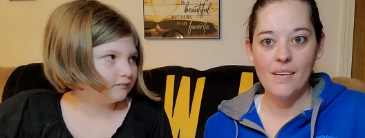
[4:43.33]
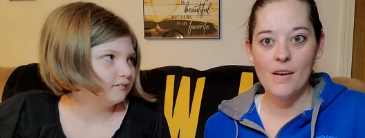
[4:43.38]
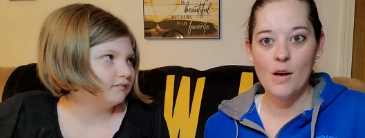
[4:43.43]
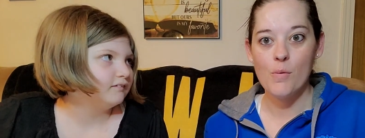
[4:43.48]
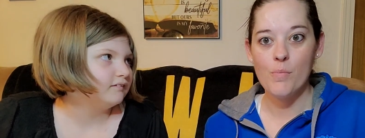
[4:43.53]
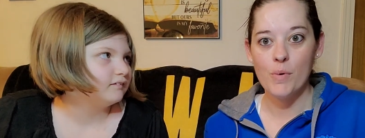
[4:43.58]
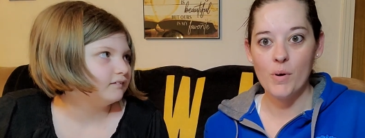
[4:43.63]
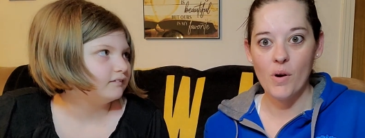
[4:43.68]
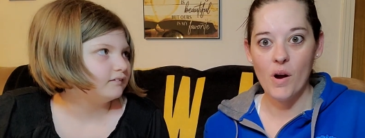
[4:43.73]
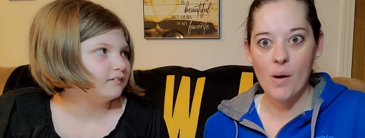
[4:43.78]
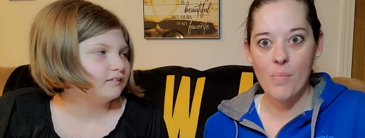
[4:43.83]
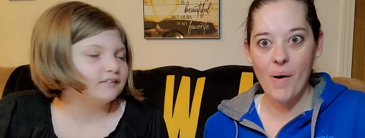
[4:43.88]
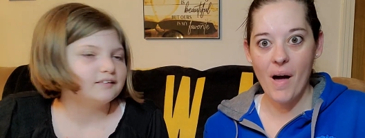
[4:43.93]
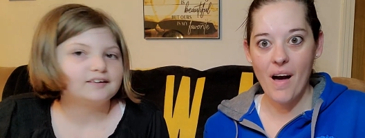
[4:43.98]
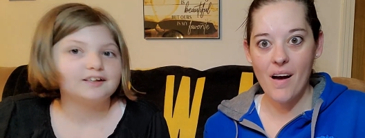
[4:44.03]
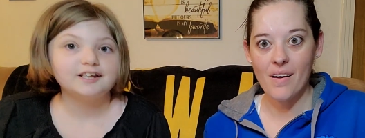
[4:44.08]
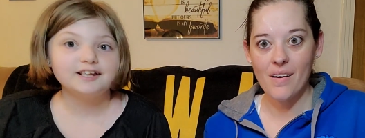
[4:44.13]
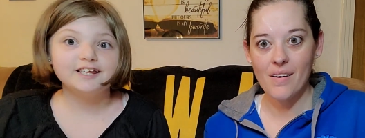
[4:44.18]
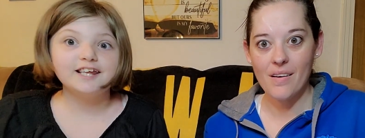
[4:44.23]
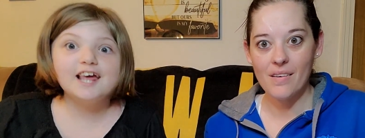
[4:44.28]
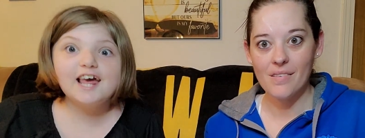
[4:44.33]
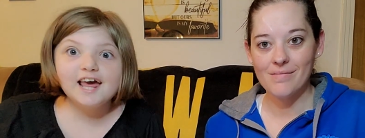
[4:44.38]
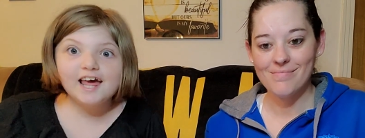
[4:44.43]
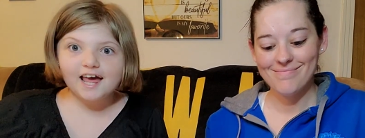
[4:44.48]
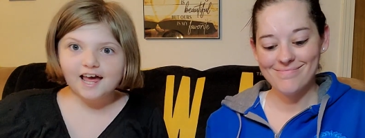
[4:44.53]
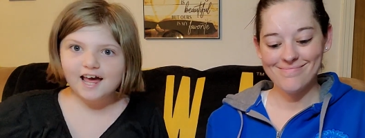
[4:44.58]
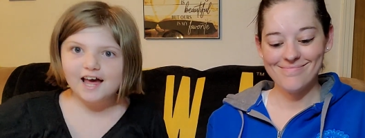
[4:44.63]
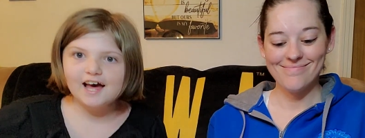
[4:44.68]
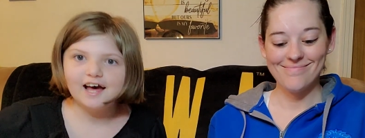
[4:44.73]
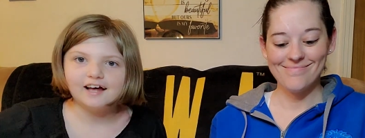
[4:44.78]
Speaker 1: And be right back.
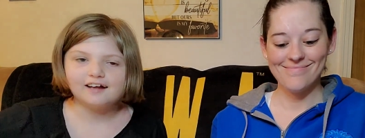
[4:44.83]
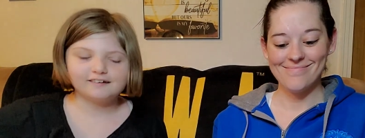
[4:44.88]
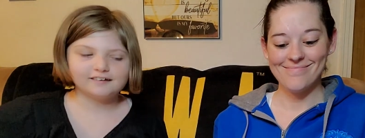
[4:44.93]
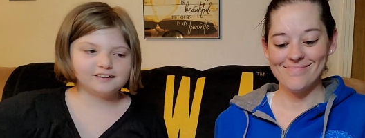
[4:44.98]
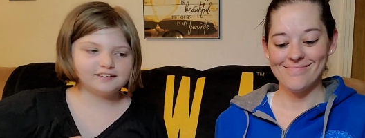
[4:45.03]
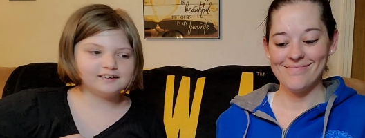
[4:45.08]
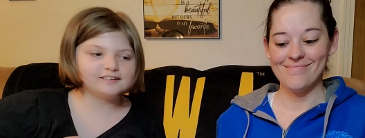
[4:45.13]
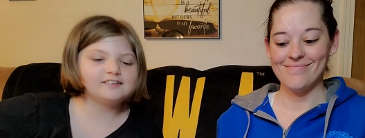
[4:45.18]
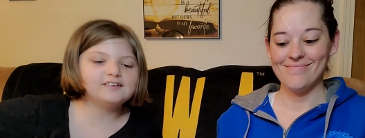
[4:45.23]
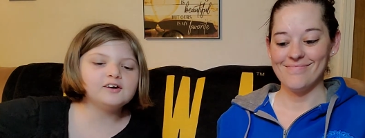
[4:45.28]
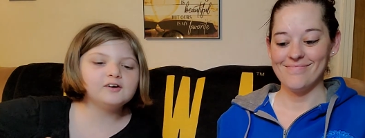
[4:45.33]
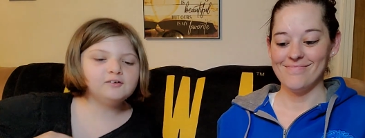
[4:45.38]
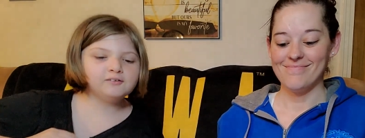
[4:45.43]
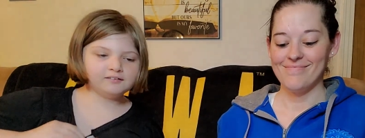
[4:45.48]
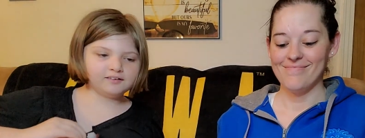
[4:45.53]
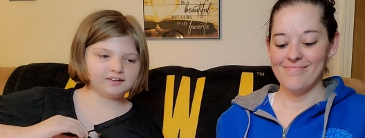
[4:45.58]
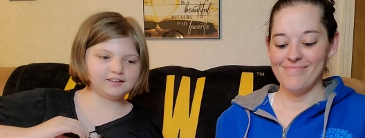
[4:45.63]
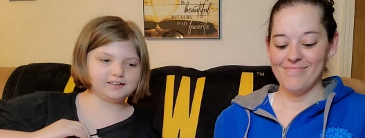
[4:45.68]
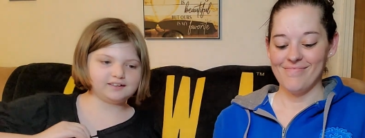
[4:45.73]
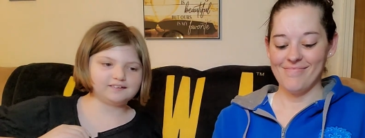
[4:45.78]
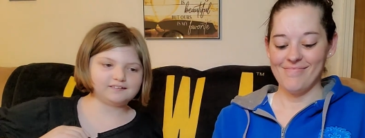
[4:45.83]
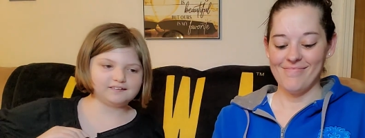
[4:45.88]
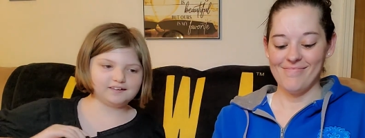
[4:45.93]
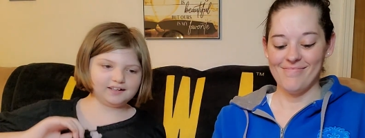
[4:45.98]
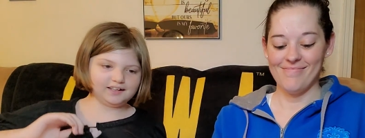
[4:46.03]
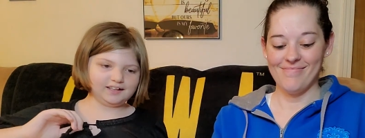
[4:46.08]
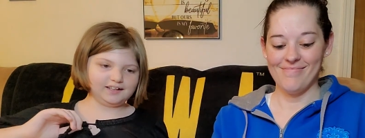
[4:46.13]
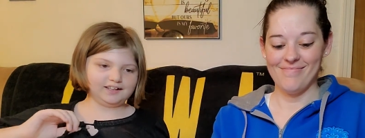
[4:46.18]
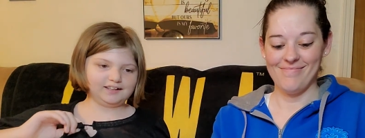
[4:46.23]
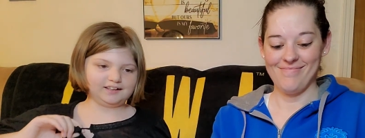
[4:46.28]
Yeah,
Speaker 2: let's do this
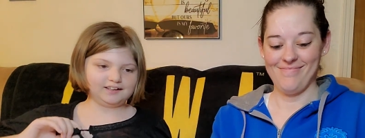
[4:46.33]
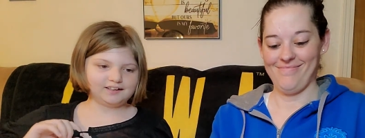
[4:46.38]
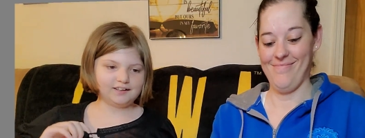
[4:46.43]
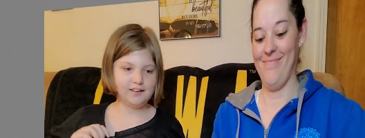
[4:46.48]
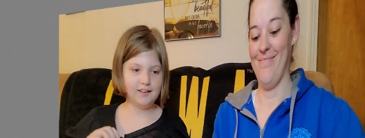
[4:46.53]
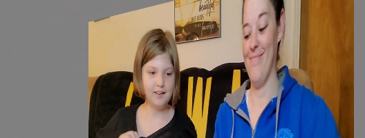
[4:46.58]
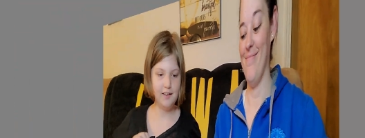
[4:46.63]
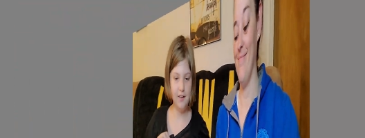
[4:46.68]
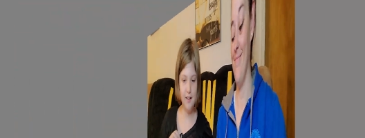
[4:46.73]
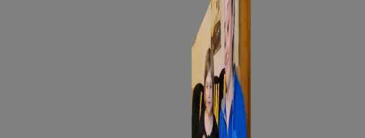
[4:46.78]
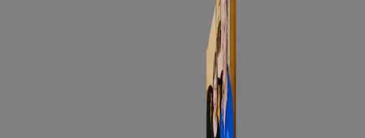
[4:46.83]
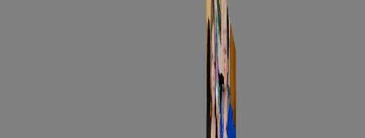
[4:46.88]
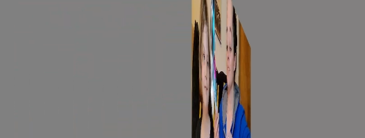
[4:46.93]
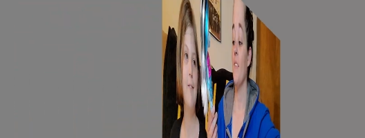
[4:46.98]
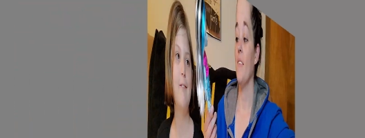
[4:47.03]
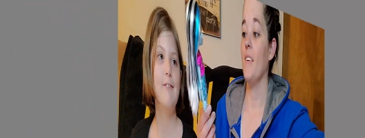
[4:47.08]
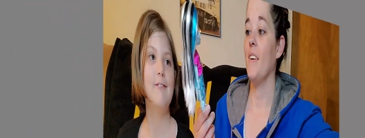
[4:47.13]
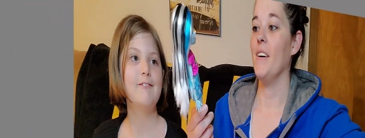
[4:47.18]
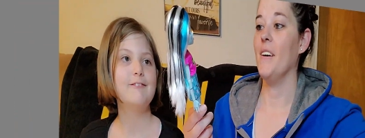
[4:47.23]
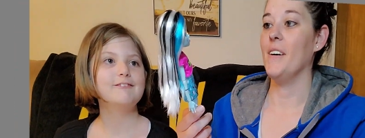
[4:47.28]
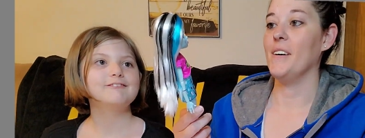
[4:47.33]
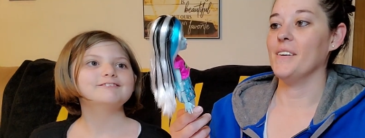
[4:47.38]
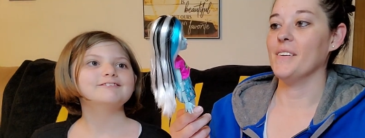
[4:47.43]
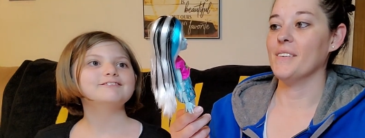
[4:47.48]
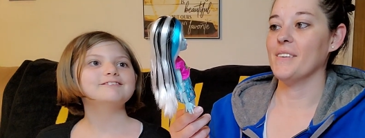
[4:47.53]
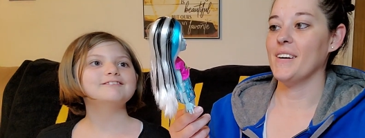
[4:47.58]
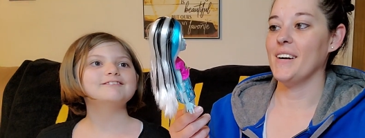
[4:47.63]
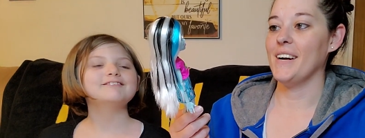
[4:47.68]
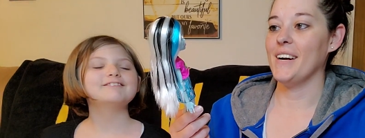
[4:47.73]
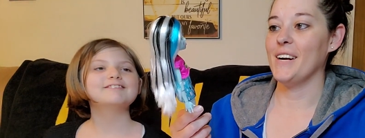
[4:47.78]
thing.
Speaker 1: All
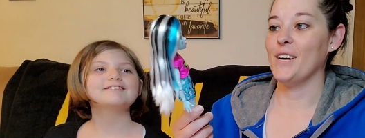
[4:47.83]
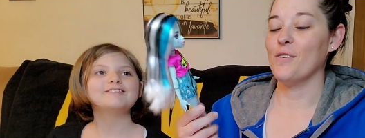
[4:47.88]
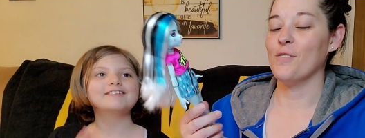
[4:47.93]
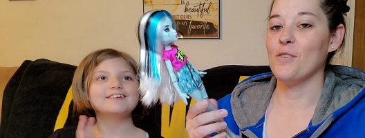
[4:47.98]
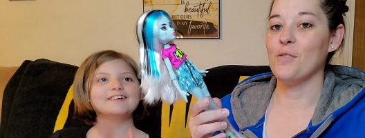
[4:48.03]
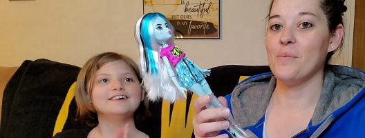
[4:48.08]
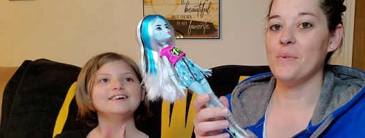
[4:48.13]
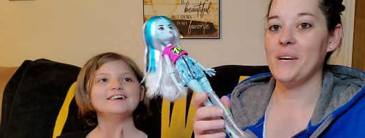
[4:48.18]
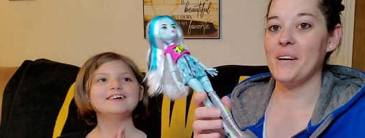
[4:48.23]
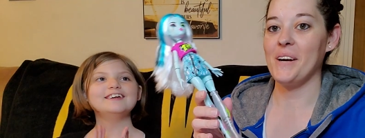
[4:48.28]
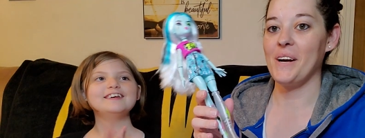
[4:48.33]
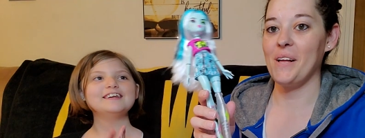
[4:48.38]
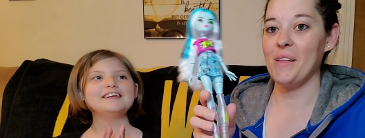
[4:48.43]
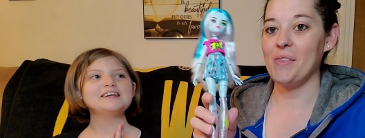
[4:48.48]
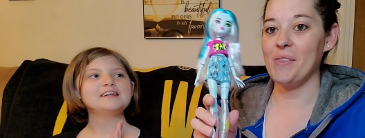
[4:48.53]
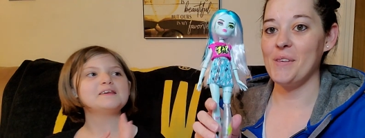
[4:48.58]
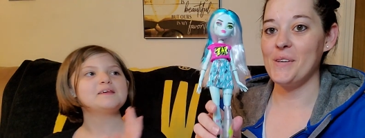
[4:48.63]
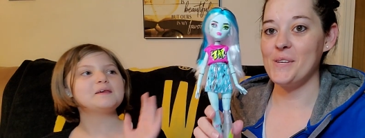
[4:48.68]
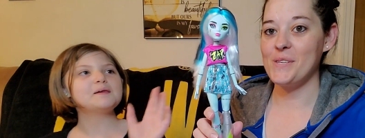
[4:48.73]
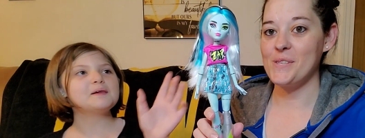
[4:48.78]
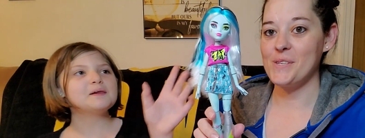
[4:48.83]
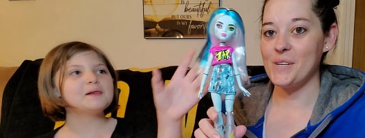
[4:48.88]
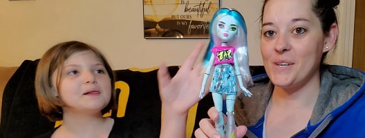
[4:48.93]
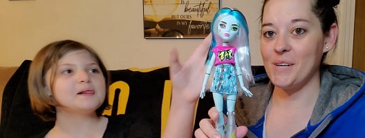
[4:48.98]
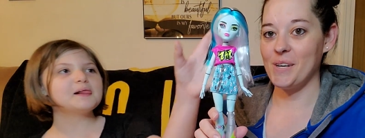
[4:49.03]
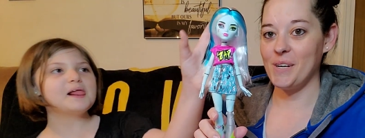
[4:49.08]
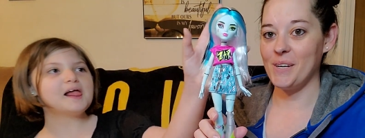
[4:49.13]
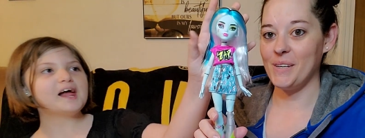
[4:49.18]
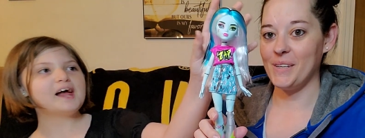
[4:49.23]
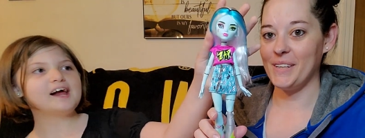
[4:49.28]
right, well, we got the
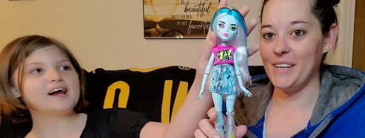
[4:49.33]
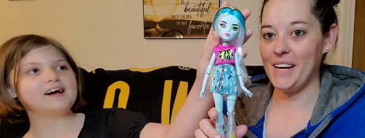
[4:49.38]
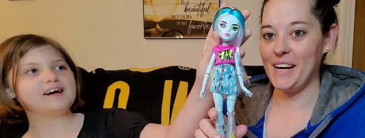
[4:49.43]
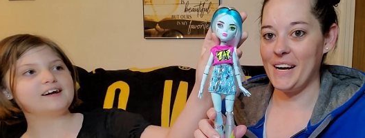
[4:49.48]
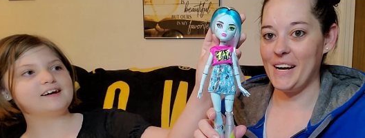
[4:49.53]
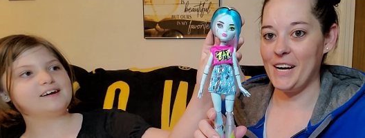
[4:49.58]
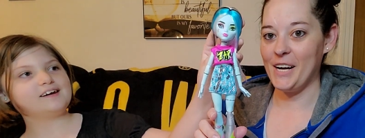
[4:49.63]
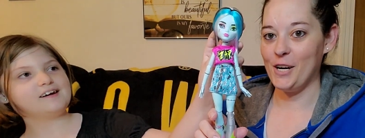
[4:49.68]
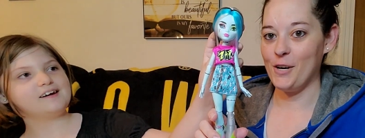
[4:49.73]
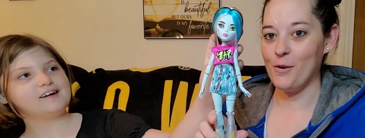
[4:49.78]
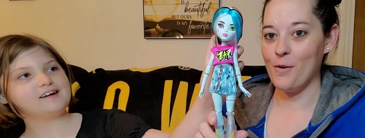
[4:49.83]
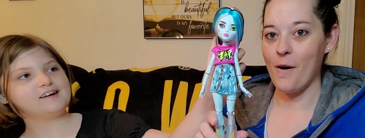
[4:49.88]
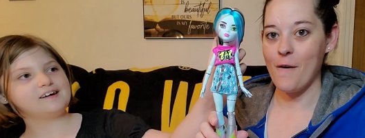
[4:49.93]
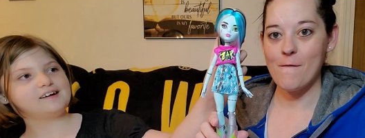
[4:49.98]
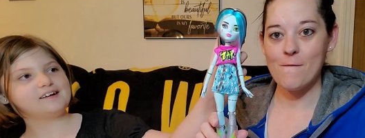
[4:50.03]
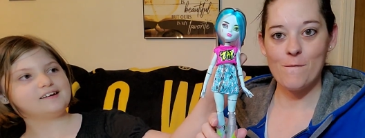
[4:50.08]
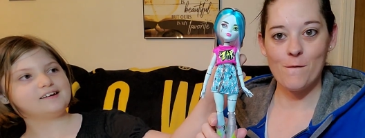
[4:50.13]
doll out.